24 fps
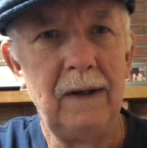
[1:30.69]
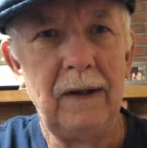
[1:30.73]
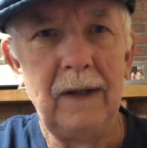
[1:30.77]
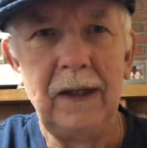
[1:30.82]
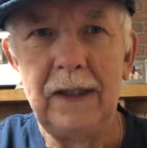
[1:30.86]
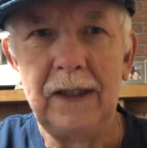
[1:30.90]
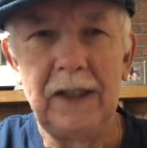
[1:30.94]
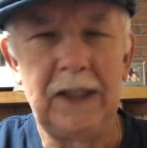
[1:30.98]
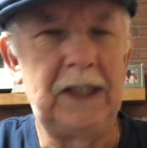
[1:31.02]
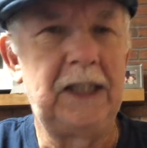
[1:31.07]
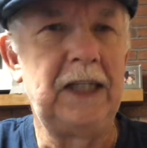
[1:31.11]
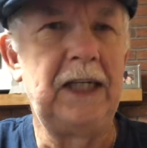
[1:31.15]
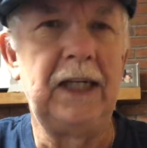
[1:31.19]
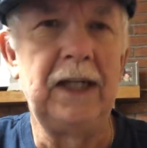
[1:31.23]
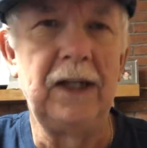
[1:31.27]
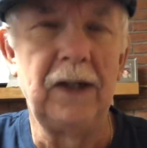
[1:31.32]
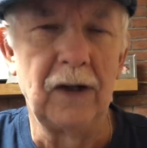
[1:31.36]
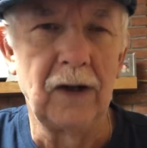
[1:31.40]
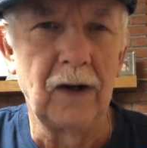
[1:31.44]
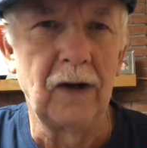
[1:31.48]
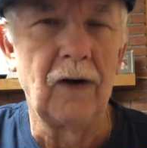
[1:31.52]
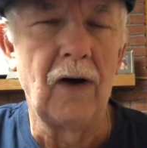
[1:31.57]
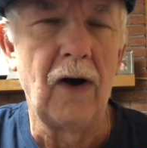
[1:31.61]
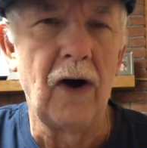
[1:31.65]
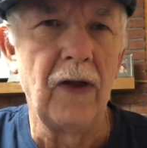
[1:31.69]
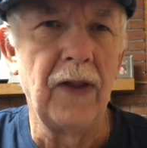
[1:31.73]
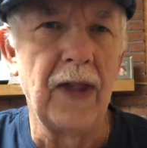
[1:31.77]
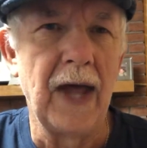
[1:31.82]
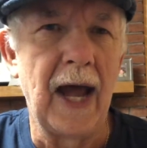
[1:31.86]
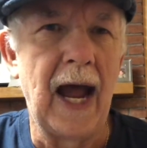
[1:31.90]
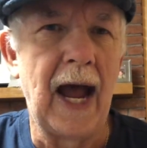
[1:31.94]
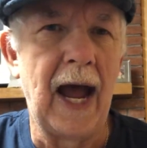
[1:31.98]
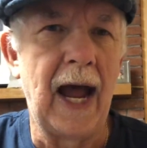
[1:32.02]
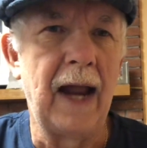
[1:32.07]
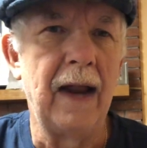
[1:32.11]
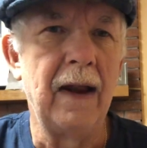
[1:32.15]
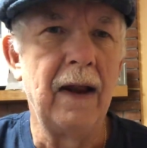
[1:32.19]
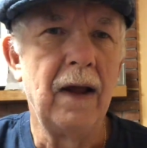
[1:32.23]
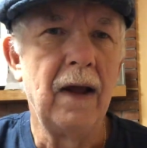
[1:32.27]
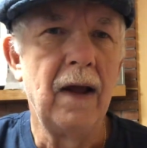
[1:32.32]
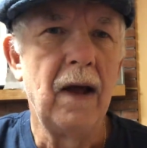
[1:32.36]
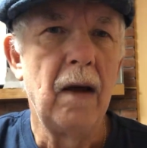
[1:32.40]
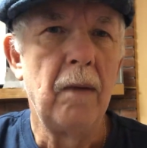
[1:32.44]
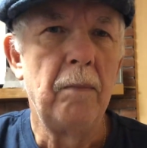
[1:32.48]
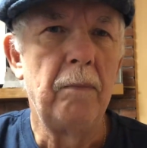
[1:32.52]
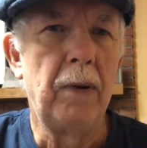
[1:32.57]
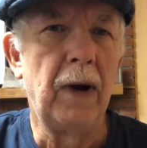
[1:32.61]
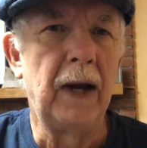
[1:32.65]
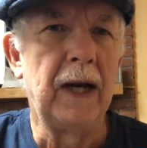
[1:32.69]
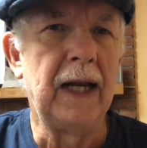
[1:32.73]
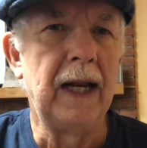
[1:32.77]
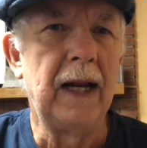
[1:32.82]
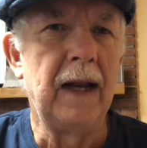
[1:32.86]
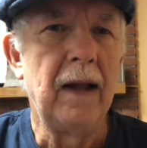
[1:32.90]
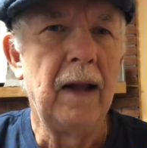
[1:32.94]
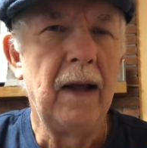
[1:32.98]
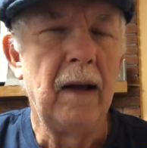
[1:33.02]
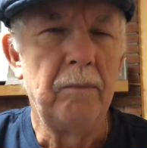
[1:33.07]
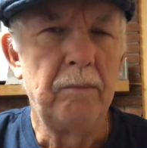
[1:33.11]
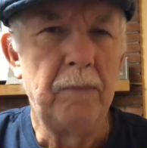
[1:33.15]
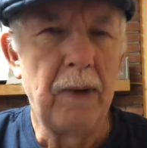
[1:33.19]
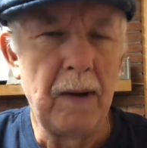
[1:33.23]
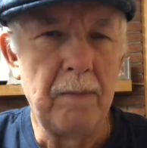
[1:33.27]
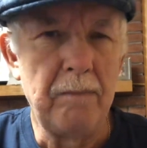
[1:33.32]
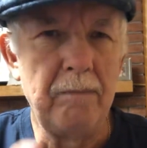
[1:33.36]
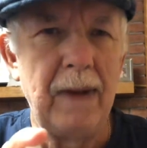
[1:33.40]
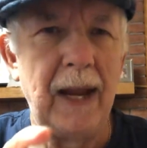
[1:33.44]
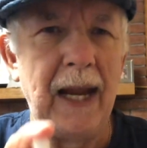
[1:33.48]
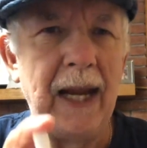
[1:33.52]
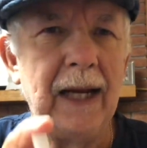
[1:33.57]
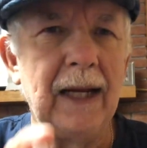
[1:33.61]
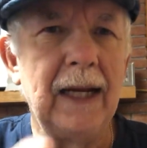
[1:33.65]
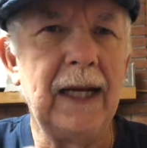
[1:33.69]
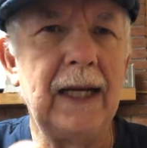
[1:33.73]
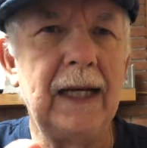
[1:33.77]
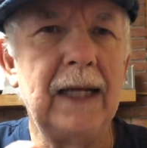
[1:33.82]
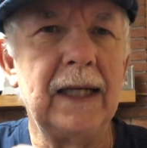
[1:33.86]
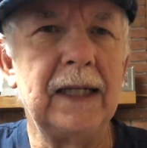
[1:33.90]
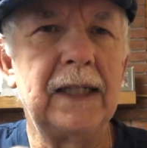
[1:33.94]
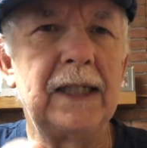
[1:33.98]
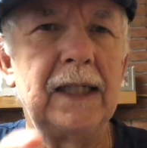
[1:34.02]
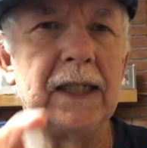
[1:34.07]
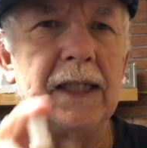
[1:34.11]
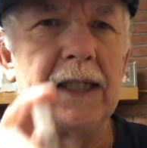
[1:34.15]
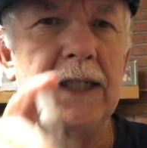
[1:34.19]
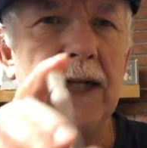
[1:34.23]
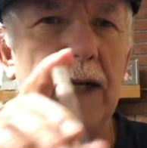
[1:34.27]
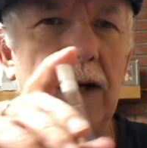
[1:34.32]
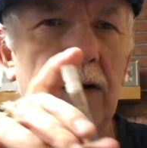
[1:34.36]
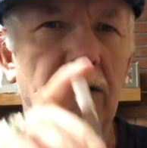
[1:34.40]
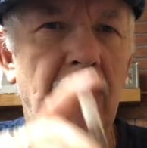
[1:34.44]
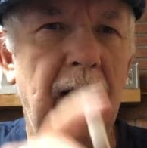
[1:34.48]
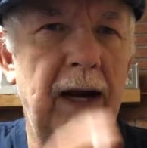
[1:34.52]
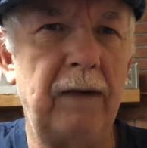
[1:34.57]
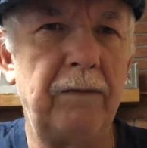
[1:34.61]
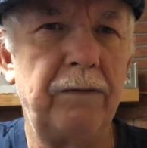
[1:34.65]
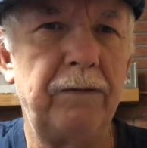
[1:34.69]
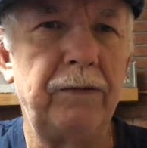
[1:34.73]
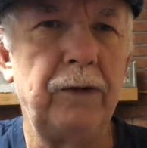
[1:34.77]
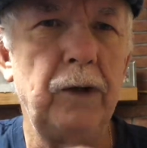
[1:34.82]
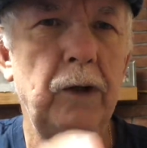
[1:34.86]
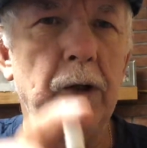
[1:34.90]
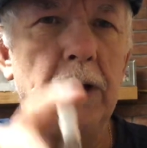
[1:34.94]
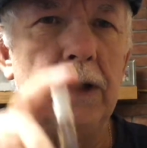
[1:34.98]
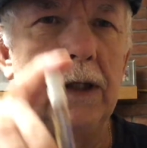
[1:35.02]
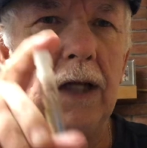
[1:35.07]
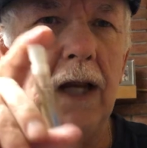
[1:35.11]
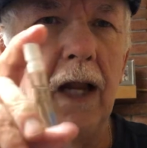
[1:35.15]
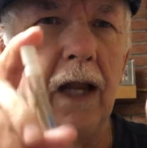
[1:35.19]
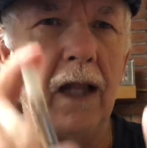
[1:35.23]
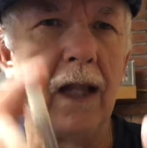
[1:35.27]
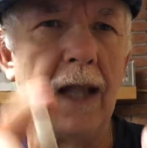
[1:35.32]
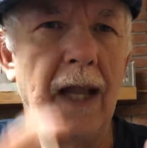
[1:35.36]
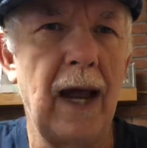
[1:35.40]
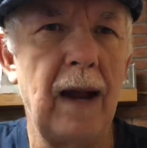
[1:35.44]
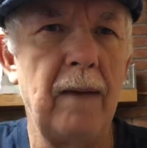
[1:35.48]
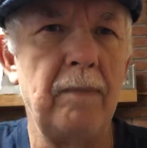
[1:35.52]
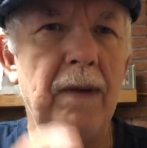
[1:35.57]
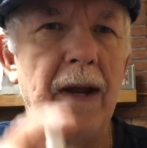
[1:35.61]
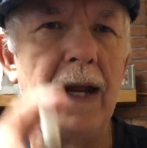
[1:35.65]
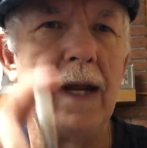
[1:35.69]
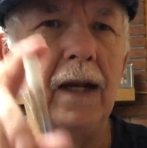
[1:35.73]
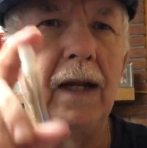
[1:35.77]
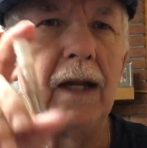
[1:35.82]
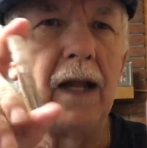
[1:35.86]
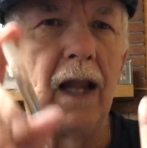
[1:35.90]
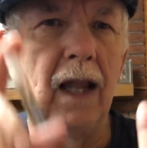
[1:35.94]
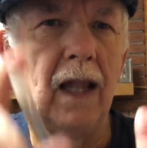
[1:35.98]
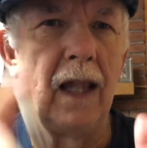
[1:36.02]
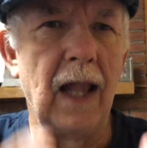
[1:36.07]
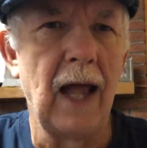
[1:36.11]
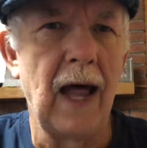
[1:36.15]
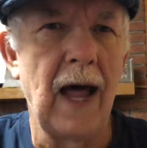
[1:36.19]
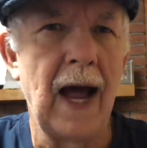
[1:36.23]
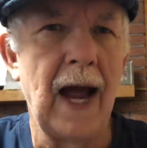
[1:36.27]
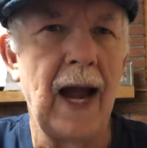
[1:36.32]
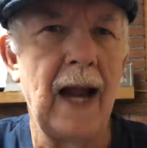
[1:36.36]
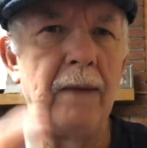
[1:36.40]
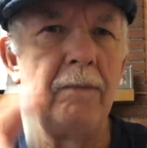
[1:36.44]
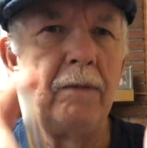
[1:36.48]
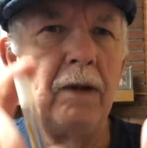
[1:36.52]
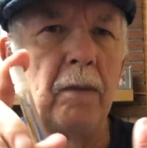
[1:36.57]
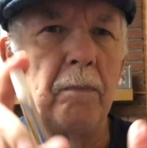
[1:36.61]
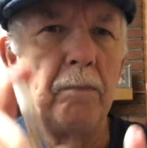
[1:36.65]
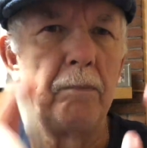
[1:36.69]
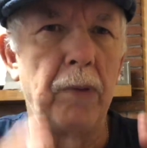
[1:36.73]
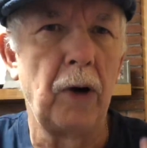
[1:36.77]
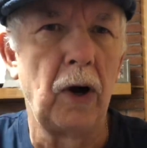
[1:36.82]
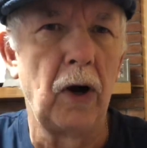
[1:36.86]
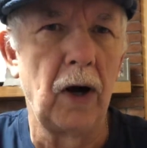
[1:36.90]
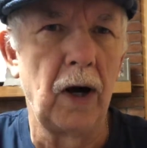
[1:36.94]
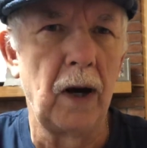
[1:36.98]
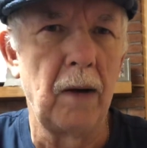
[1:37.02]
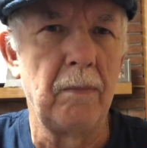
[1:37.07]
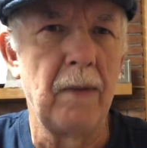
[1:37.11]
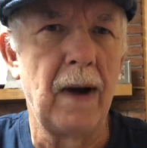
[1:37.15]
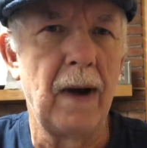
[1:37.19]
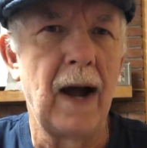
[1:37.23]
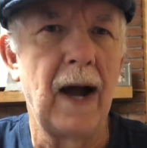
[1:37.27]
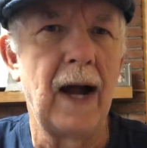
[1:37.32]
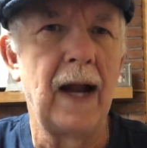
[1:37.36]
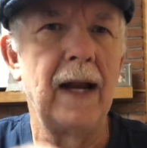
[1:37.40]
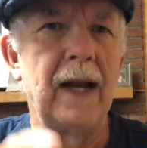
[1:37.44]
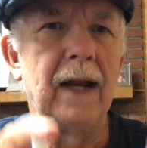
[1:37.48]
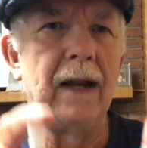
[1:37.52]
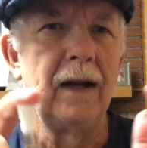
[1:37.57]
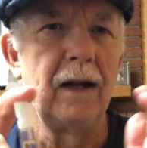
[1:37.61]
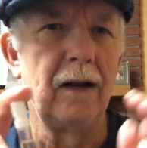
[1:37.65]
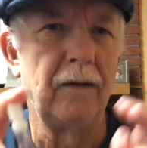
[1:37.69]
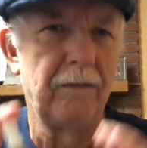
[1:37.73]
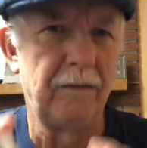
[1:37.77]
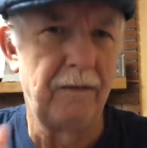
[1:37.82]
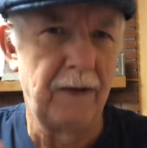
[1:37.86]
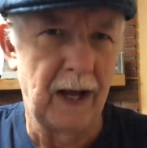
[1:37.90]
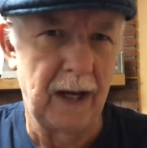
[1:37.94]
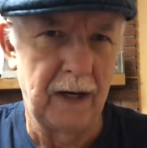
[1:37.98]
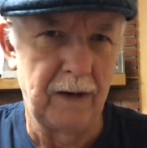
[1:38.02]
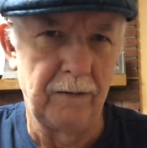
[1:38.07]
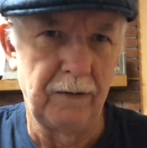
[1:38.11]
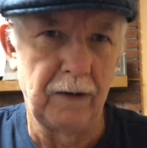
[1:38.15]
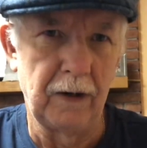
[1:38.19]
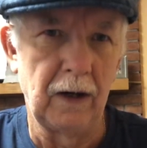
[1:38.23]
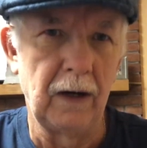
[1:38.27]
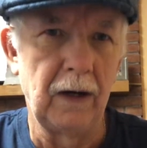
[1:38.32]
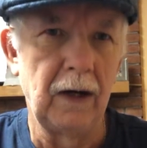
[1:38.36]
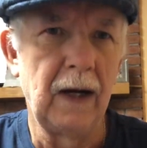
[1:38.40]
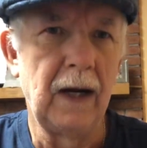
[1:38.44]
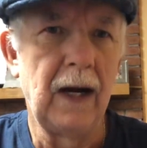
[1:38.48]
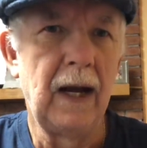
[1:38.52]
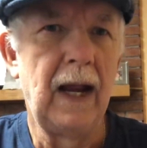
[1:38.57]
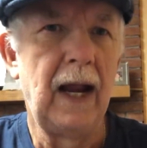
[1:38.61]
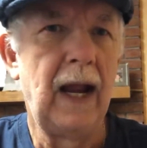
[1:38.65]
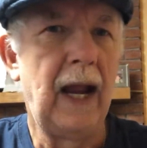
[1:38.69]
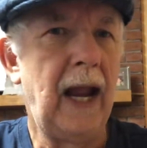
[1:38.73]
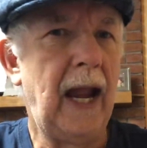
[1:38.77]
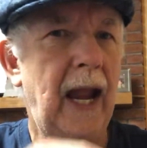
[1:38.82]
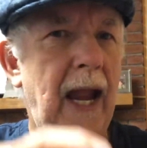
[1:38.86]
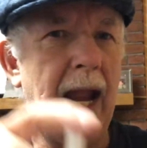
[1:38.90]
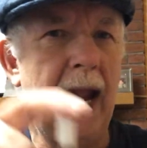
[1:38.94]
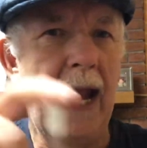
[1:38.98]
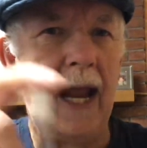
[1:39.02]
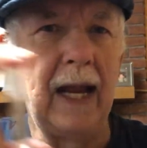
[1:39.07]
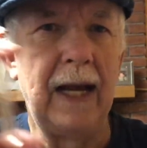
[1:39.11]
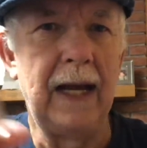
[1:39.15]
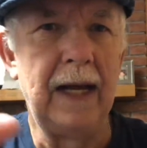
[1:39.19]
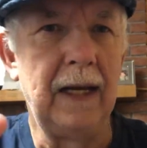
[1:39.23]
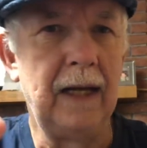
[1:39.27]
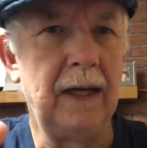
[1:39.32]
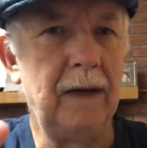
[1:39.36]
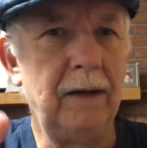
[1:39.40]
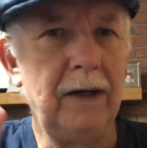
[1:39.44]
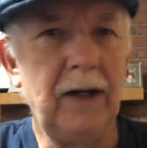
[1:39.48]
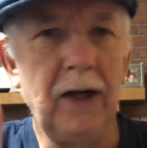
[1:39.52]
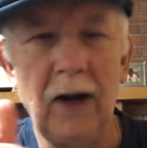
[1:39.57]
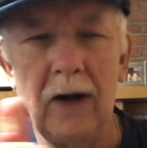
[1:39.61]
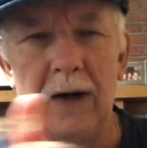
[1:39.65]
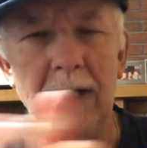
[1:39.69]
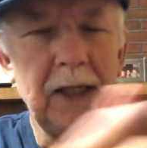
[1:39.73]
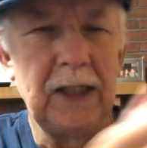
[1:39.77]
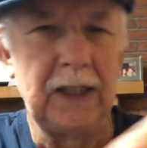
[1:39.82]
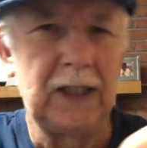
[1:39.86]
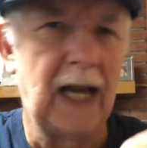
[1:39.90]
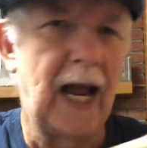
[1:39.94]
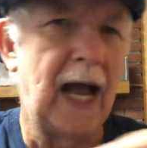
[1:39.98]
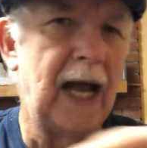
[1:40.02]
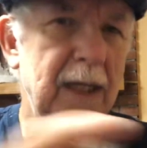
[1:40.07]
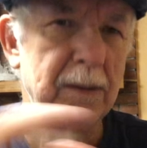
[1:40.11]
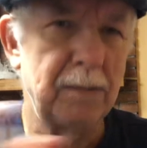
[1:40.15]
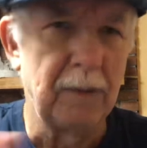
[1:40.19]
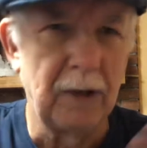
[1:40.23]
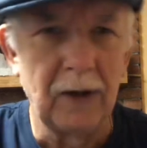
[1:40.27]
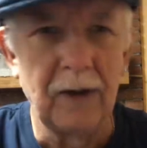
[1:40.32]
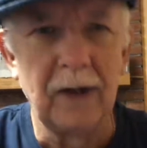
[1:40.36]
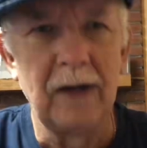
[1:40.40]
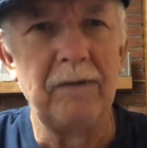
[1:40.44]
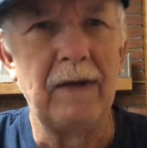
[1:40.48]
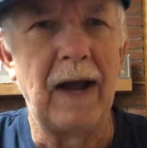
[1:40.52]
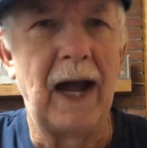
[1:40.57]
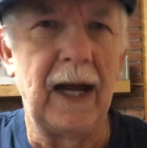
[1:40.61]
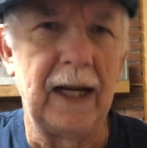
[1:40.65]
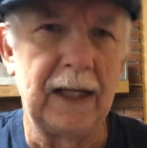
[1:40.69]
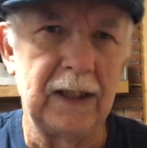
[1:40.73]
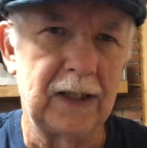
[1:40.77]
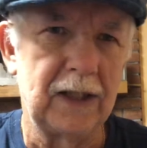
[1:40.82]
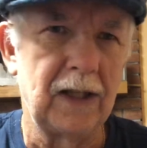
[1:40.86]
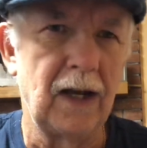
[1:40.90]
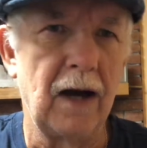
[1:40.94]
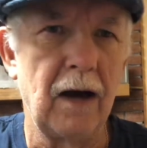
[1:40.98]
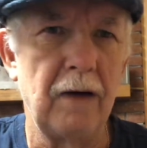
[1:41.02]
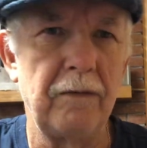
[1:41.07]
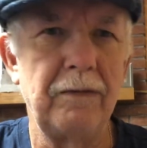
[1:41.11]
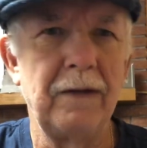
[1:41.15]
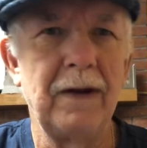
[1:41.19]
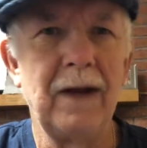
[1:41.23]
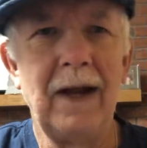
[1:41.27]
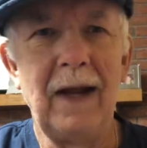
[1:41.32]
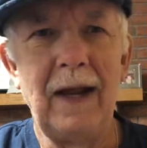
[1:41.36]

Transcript: cedar, all that. But mainly this is the grapefruit, the lemon, the lime, the bergamot, the Vetiver, and the jasmine, lily valley stuff.